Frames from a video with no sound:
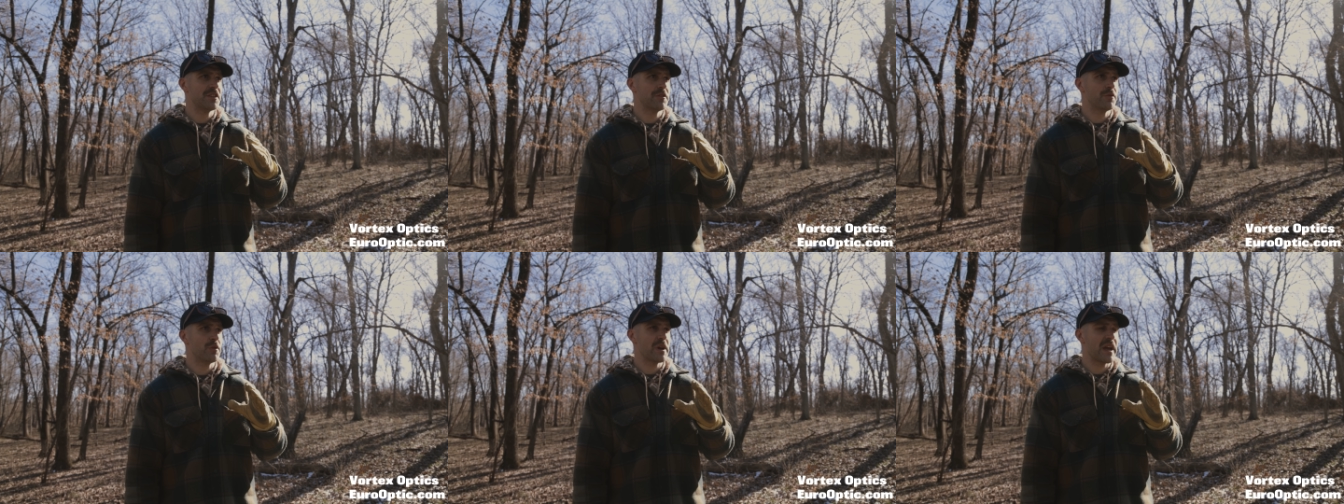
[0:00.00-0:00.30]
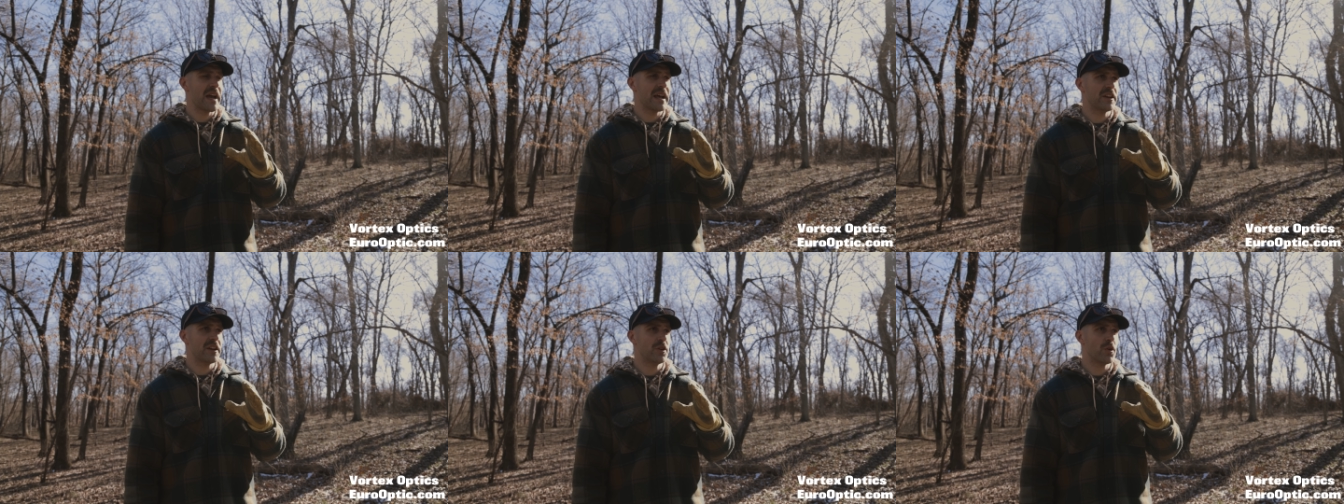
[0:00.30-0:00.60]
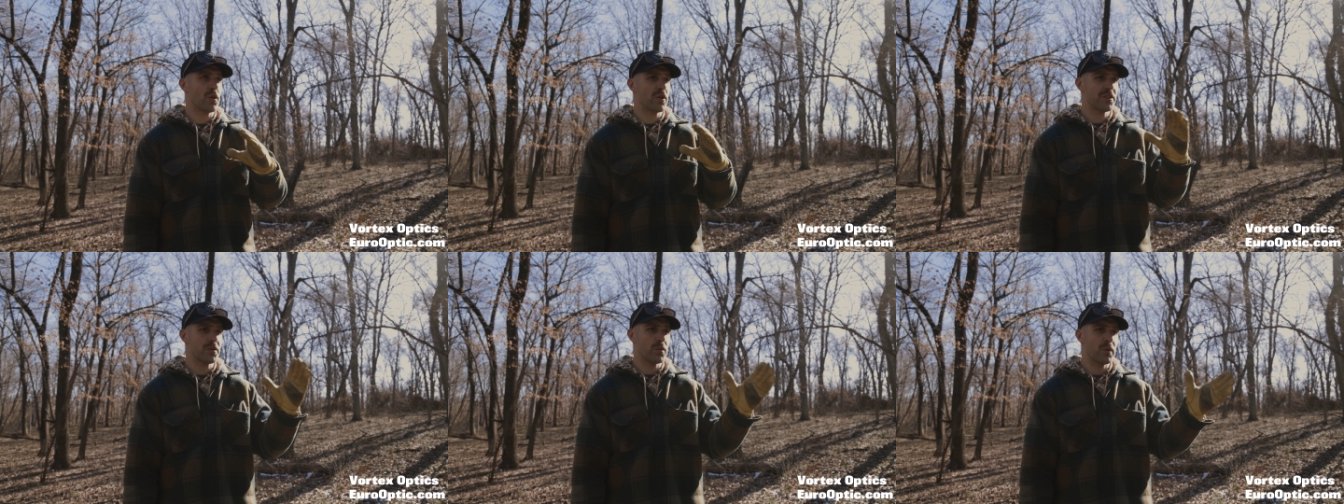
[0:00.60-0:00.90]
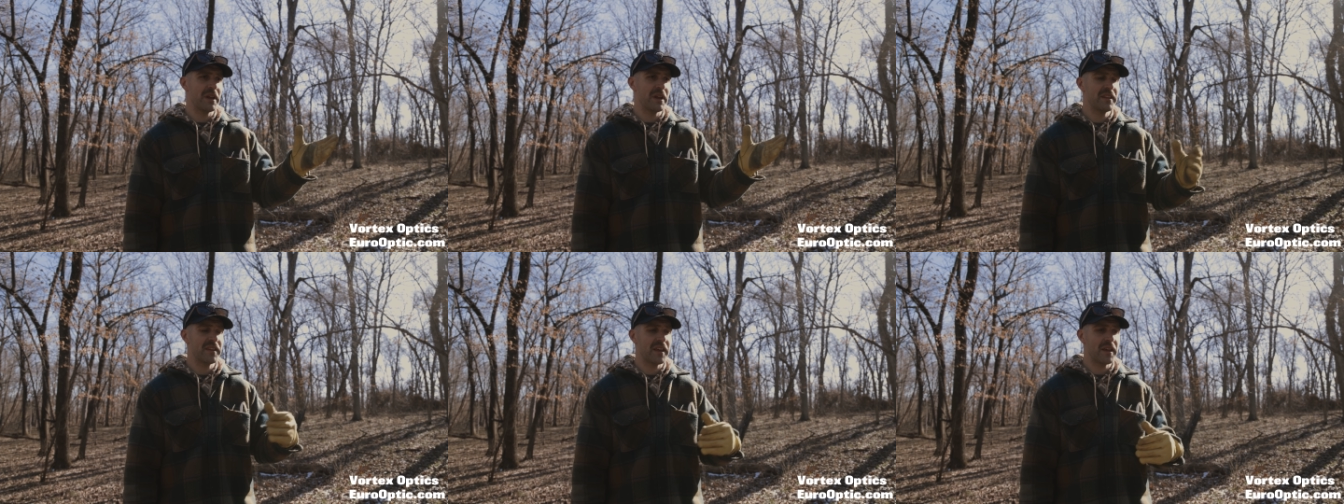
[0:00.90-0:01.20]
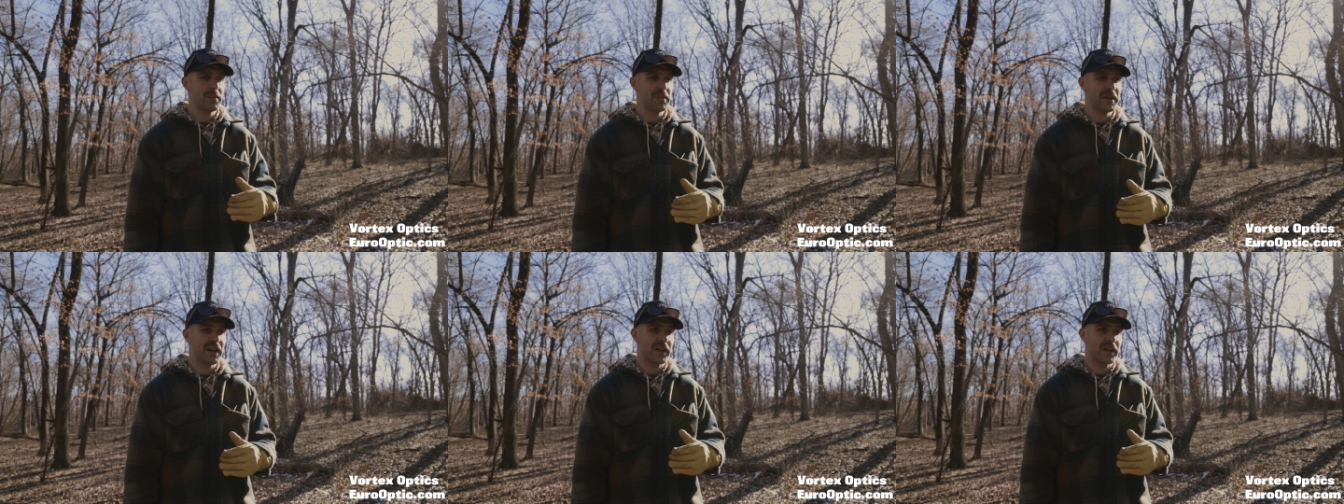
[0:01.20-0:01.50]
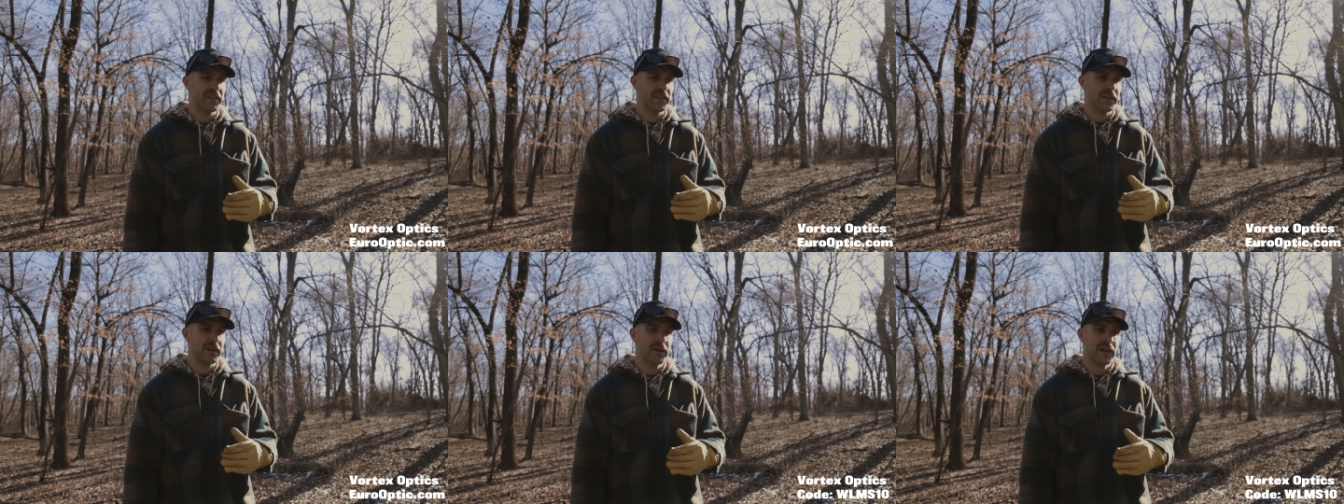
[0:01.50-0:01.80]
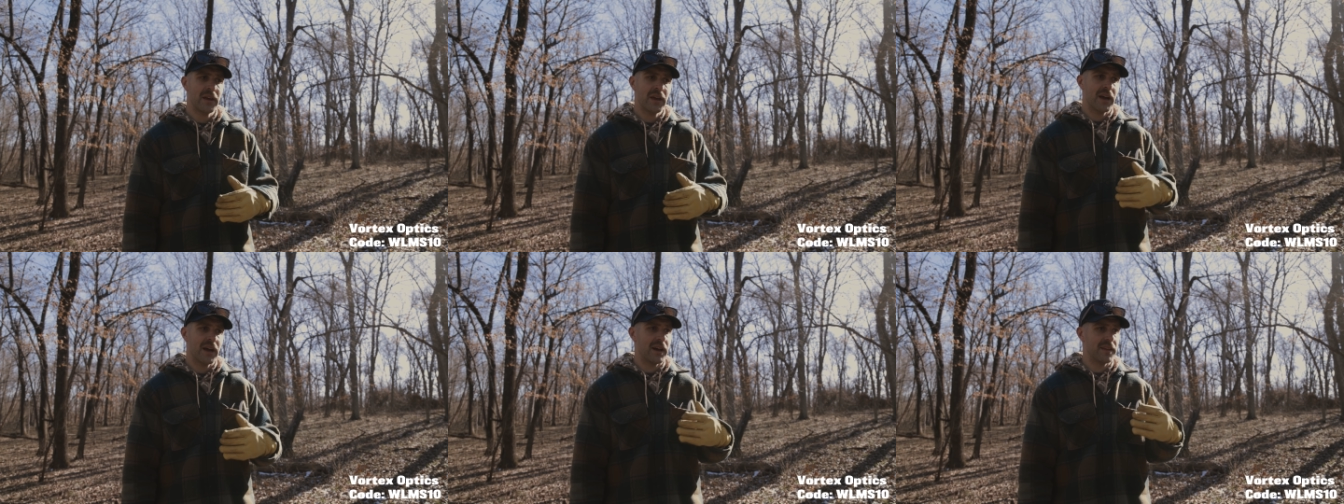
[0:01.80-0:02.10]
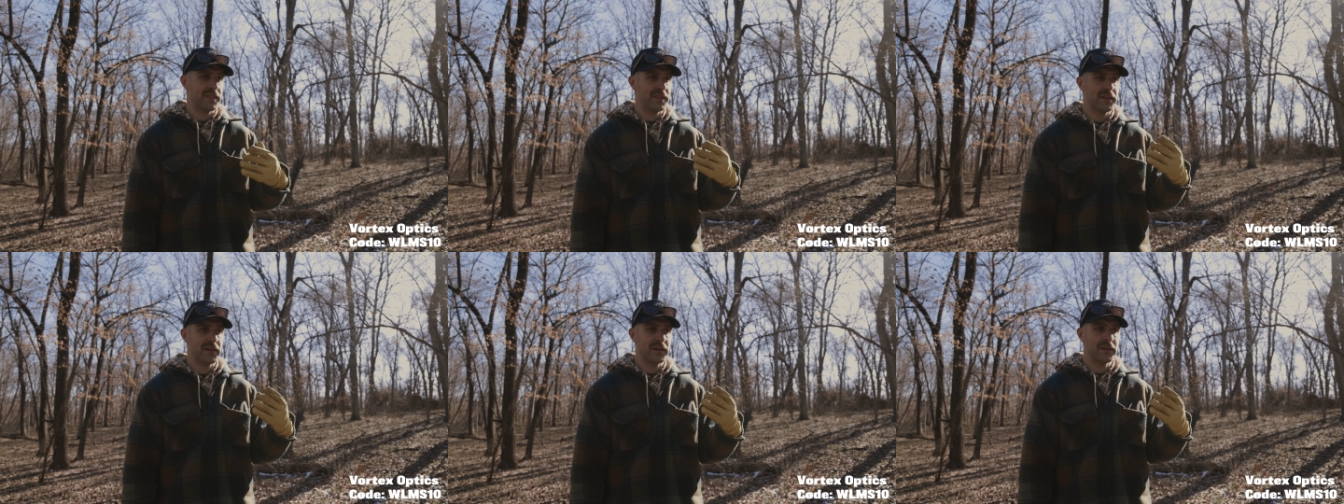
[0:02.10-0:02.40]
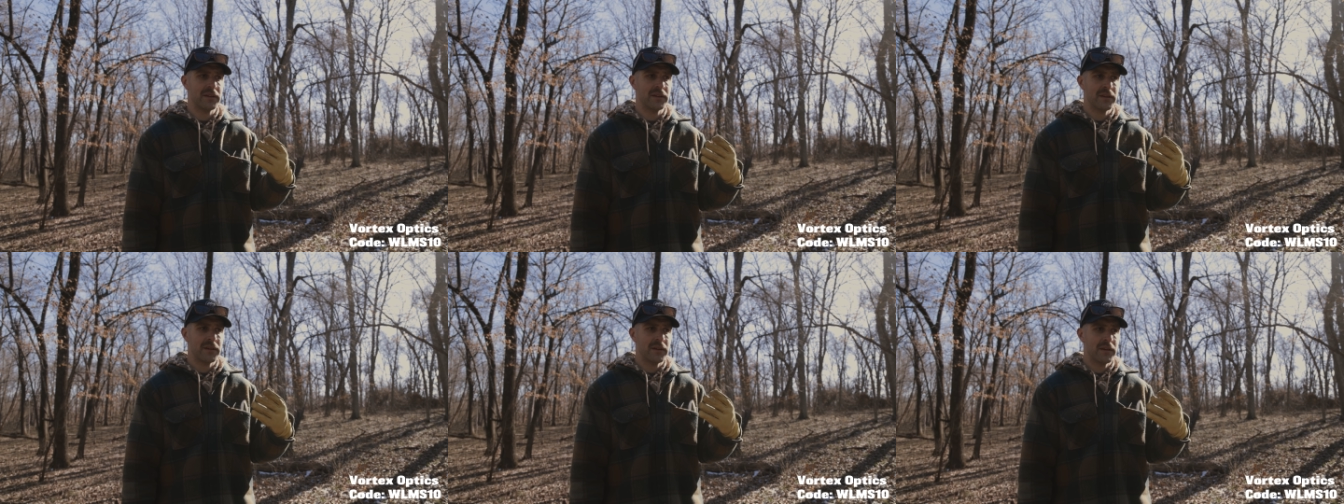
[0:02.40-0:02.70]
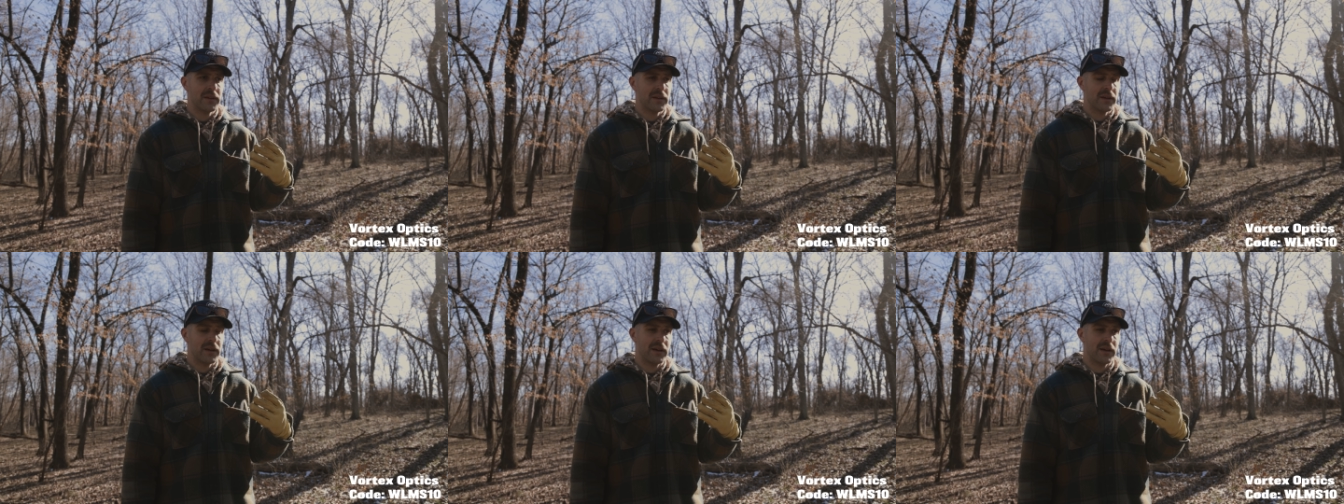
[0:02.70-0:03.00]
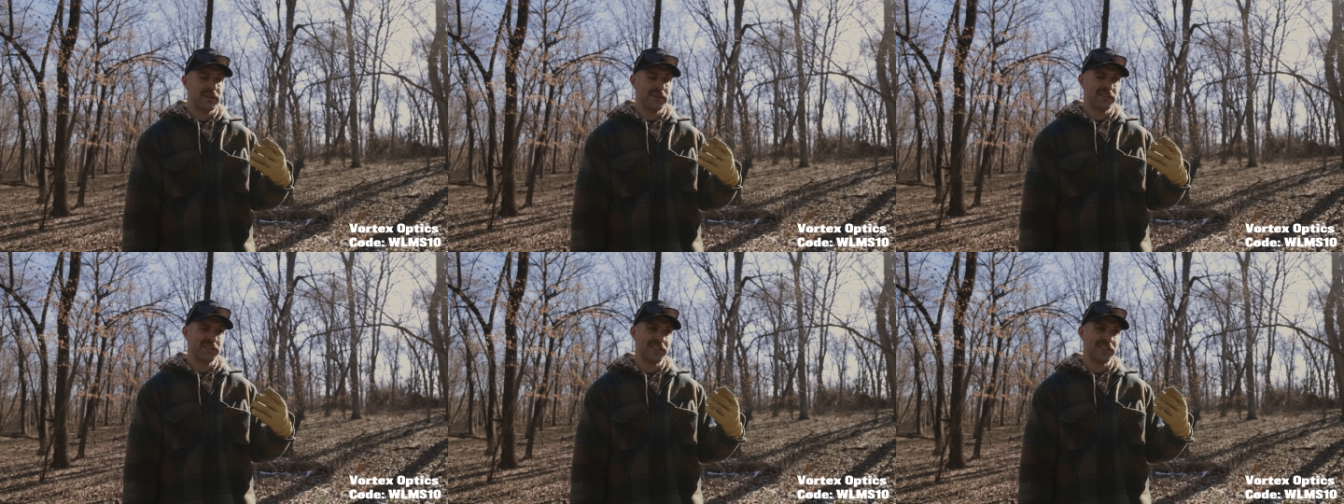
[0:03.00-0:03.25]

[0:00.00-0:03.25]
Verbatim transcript: If we had a north wind, they'd be on the, on the, on the